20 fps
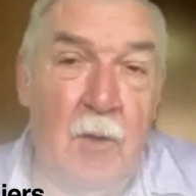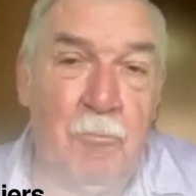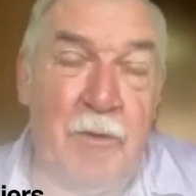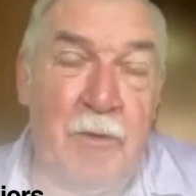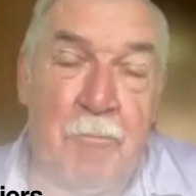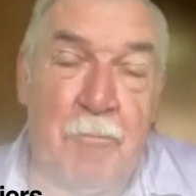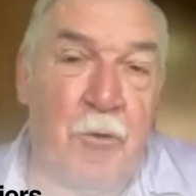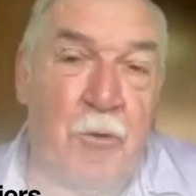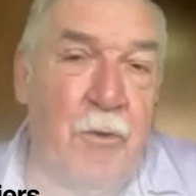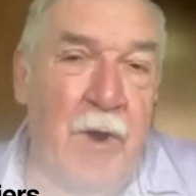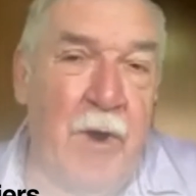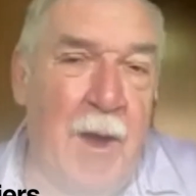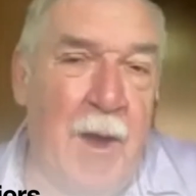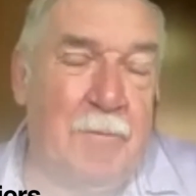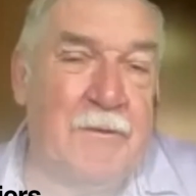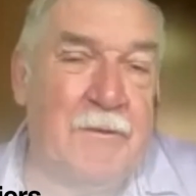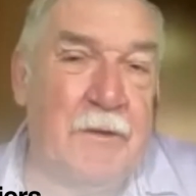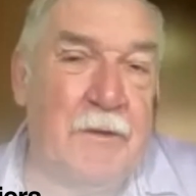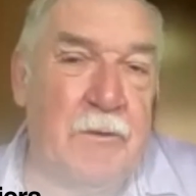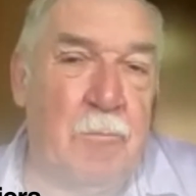But
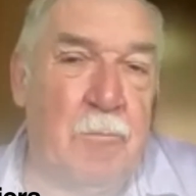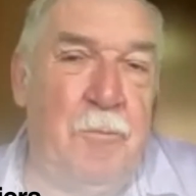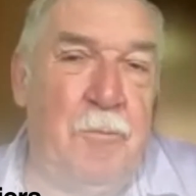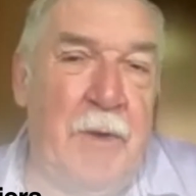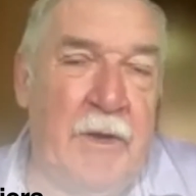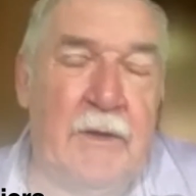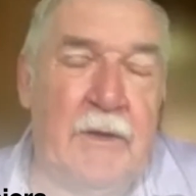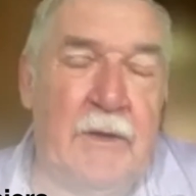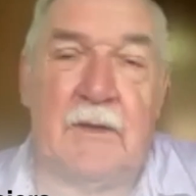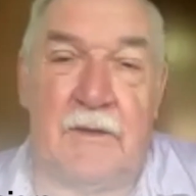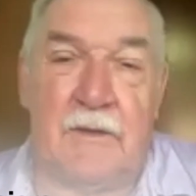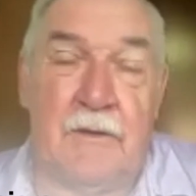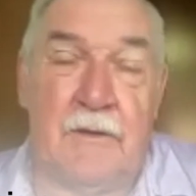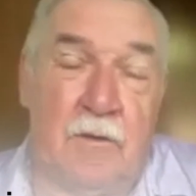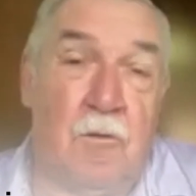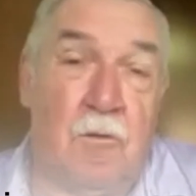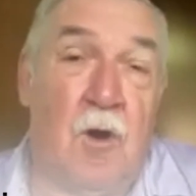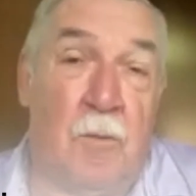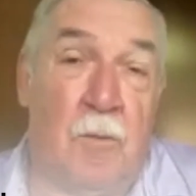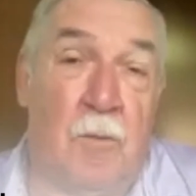perhaps her biggest
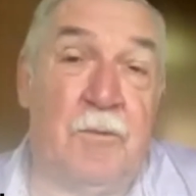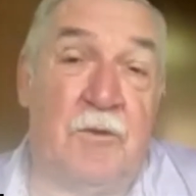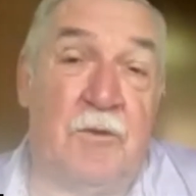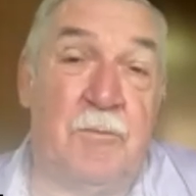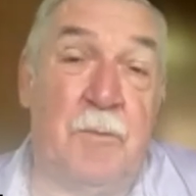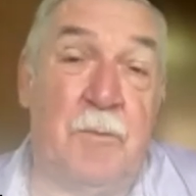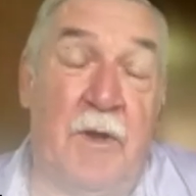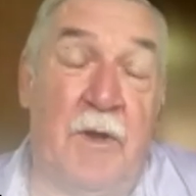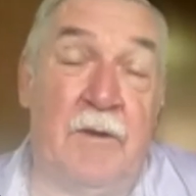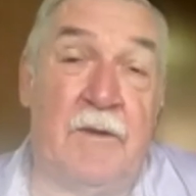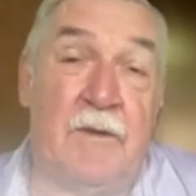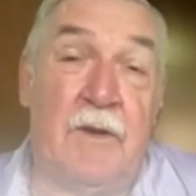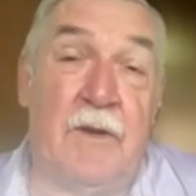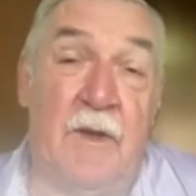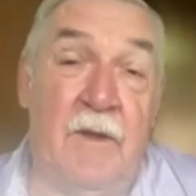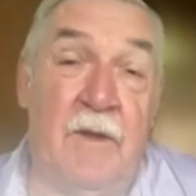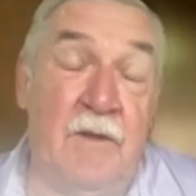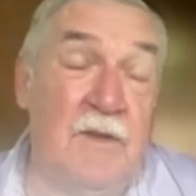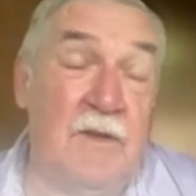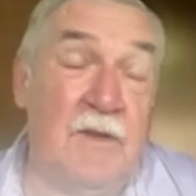accomplishment,
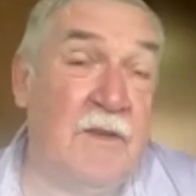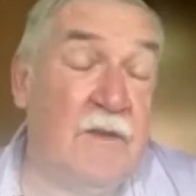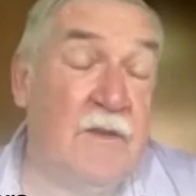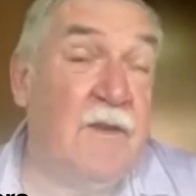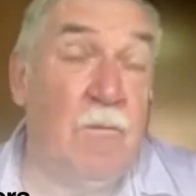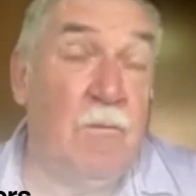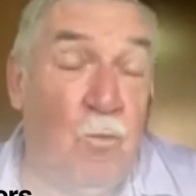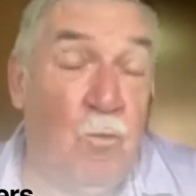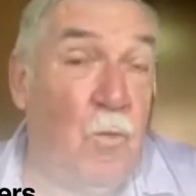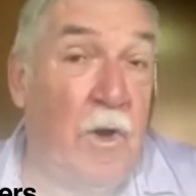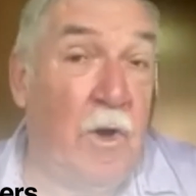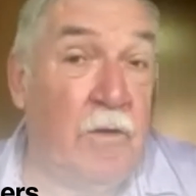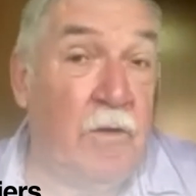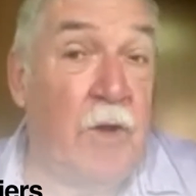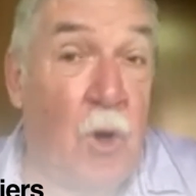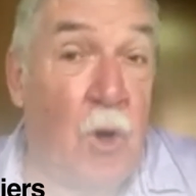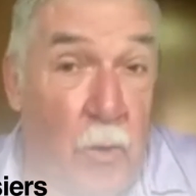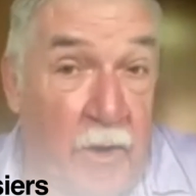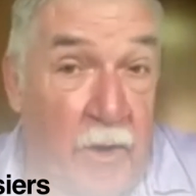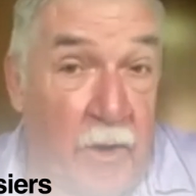and this isn't well
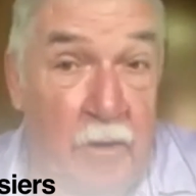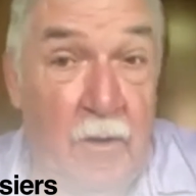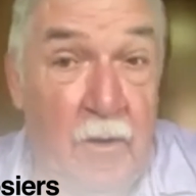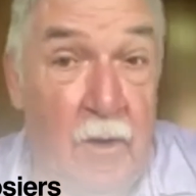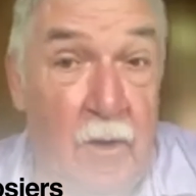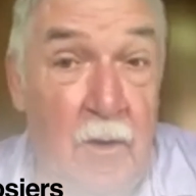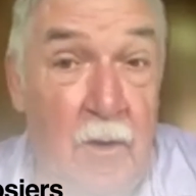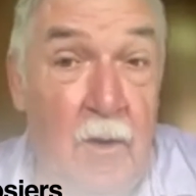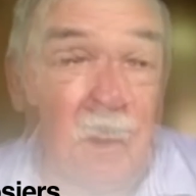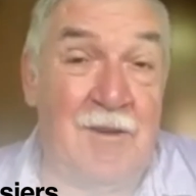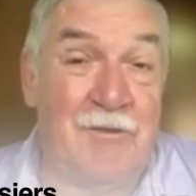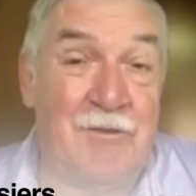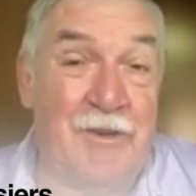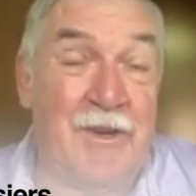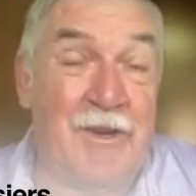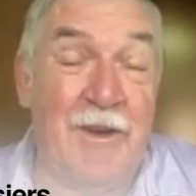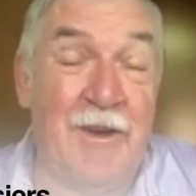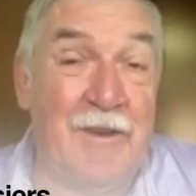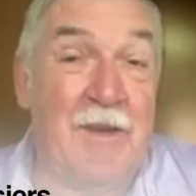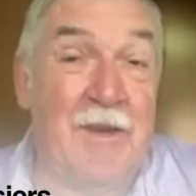known, she
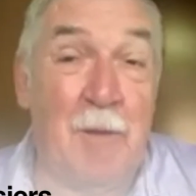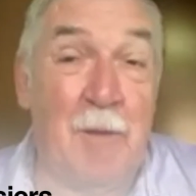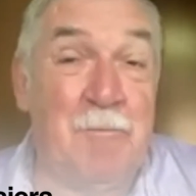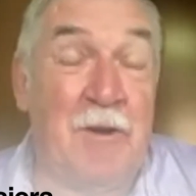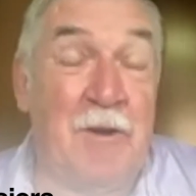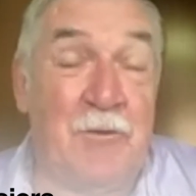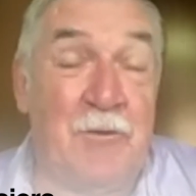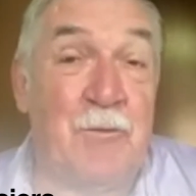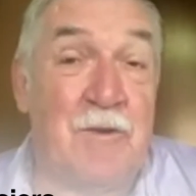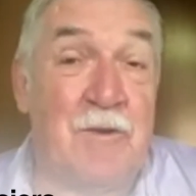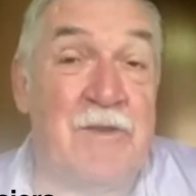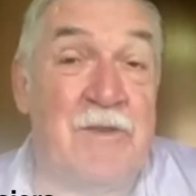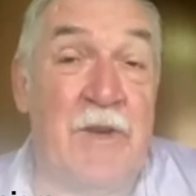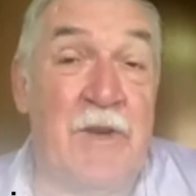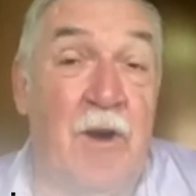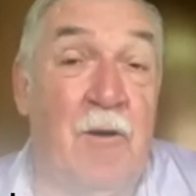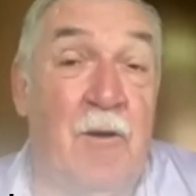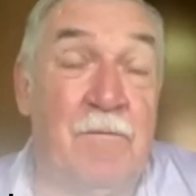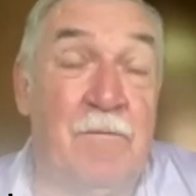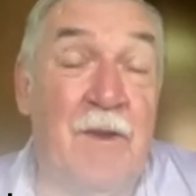kind of kept it to
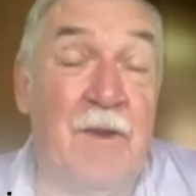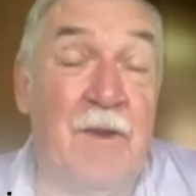herself,